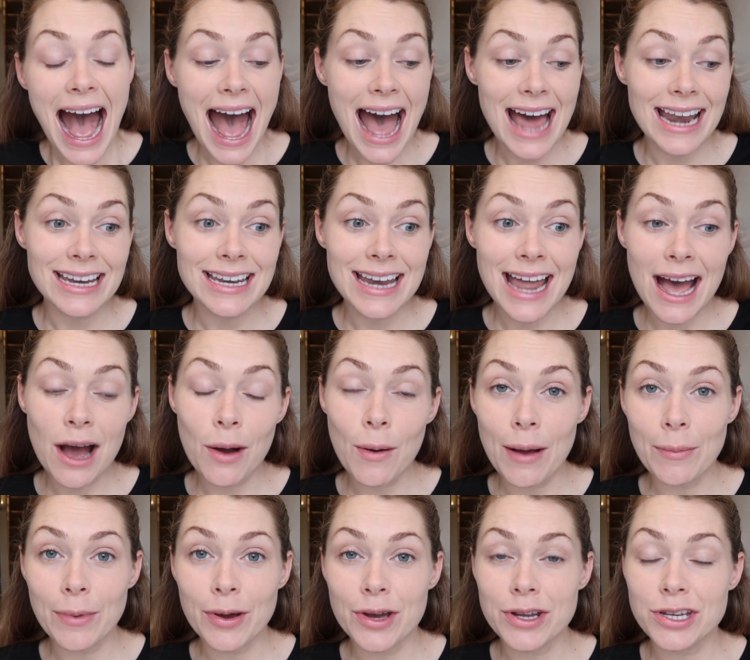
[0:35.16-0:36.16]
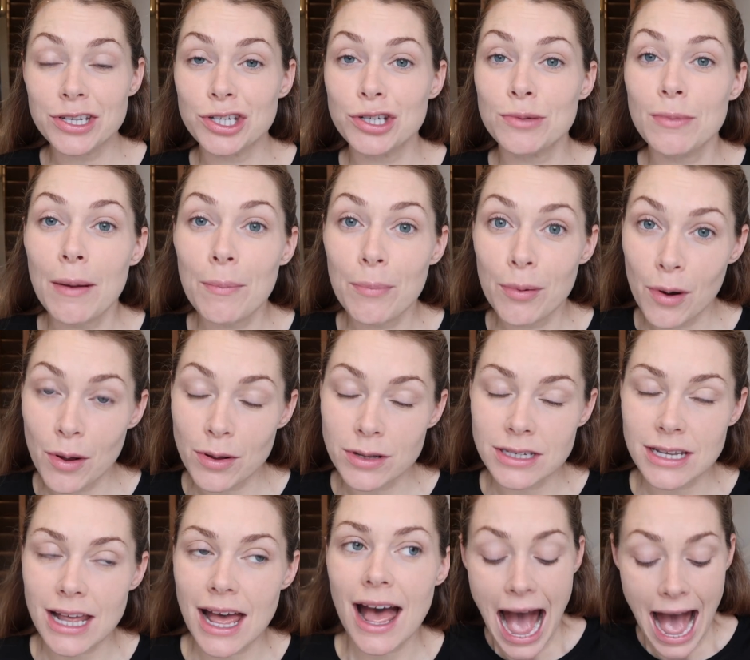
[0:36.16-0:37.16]
and now I'm going to do my
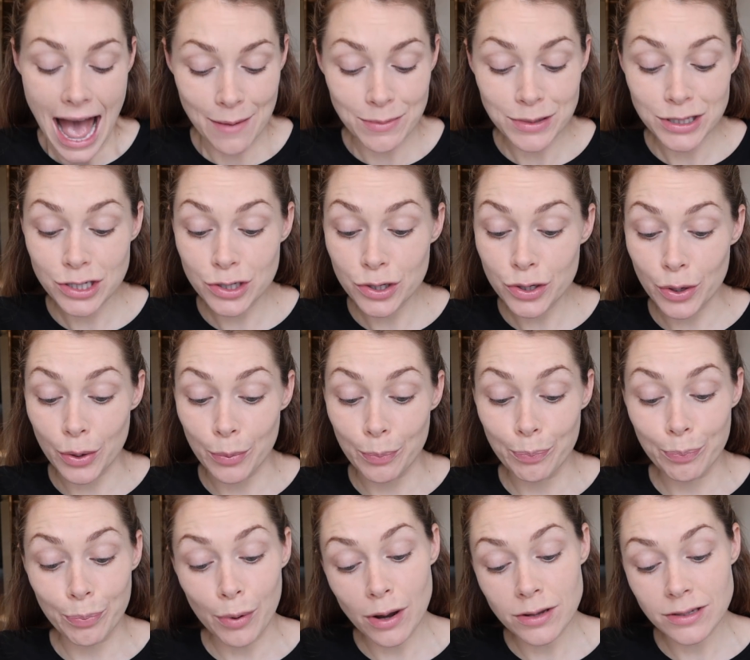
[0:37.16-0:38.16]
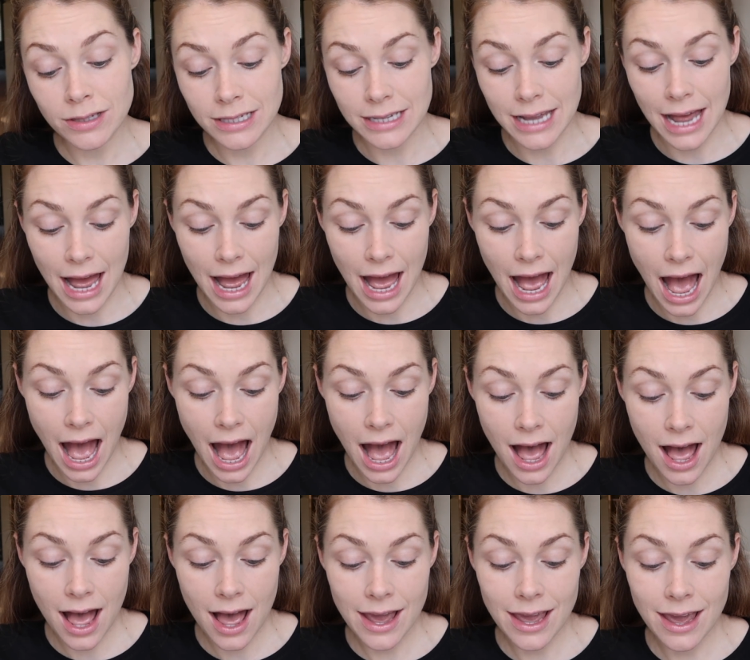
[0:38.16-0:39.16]
bronzer. So bronzer,
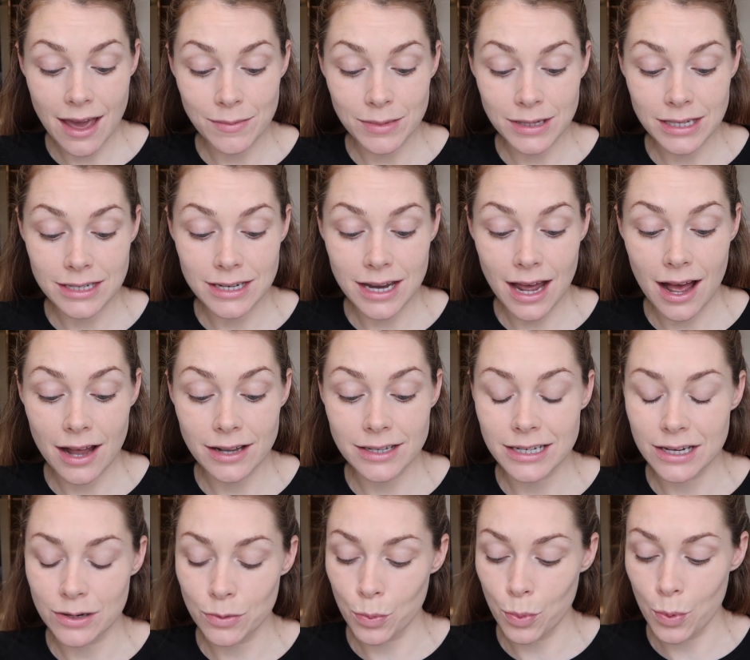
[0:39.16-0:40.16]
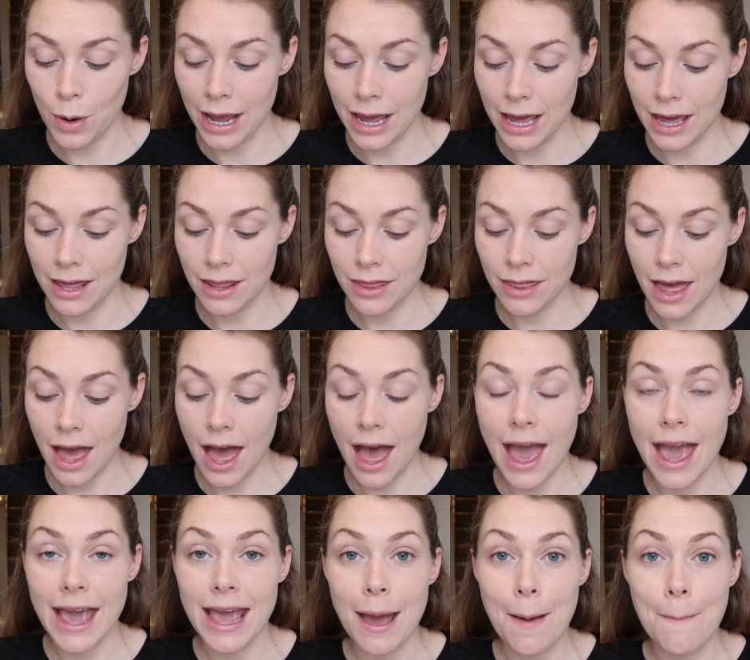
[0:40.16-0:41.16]
I am starting with
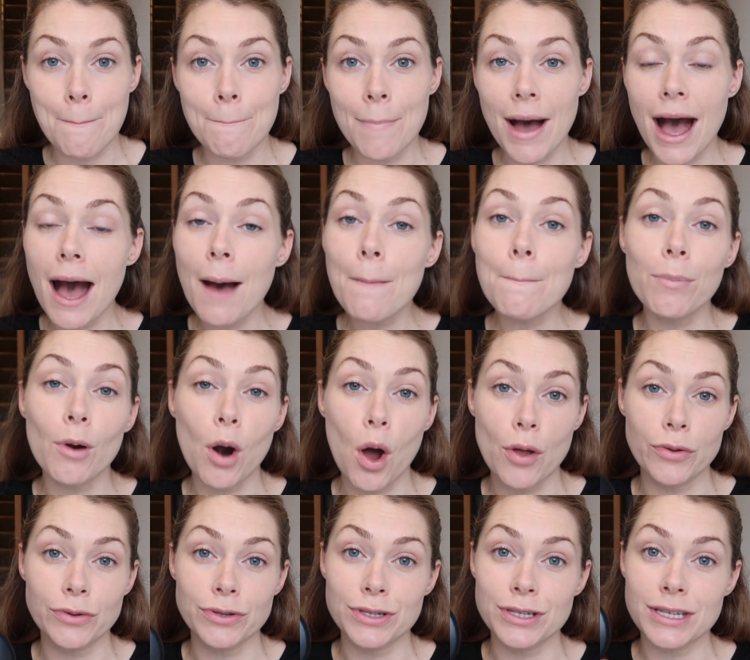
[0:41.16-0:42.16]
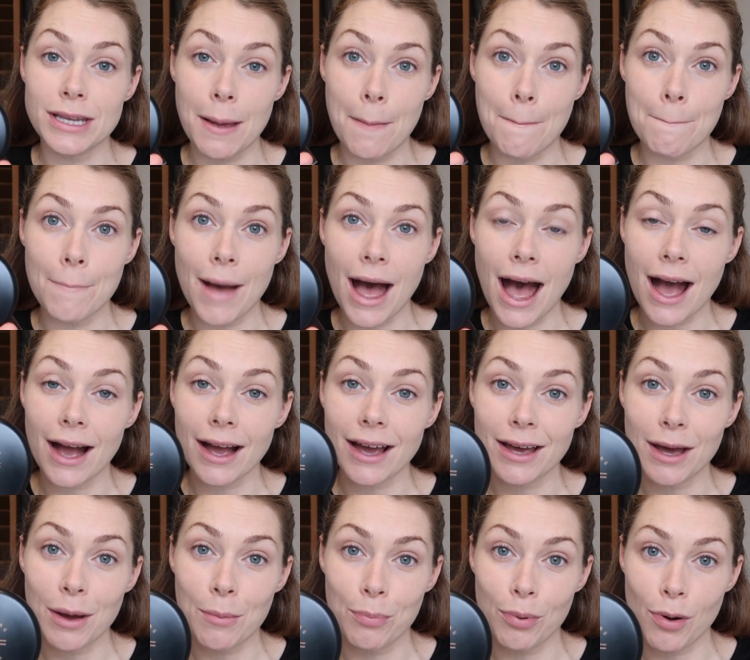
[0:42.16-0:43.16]
a matte bronze,
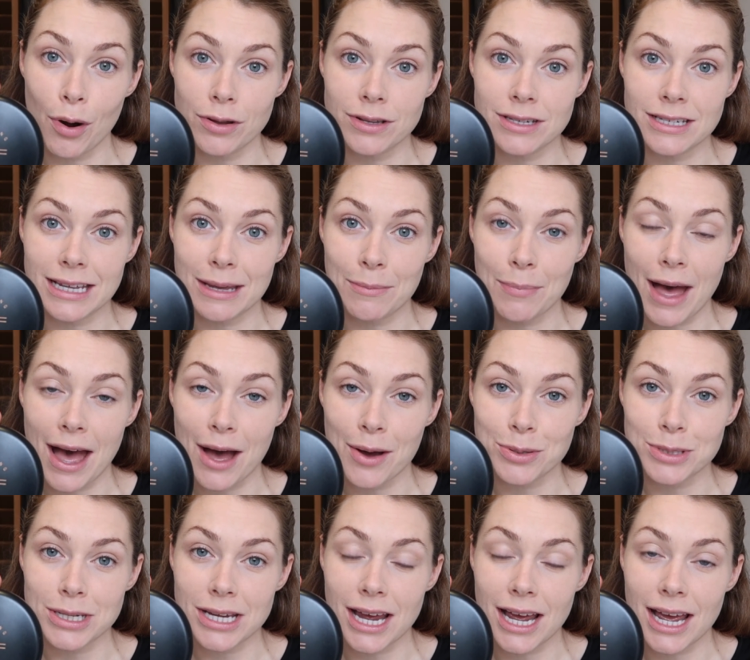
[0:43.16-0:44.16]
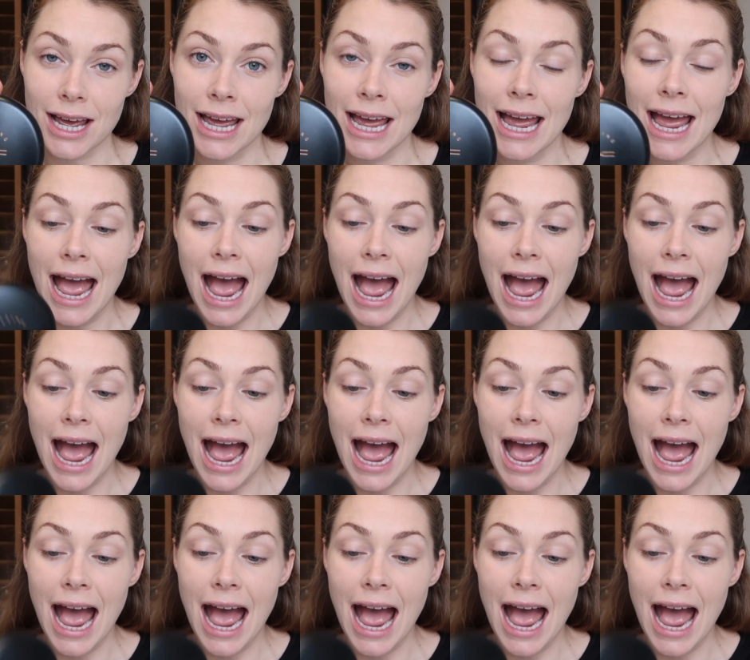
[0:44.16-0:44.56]
MAC bronzing powder.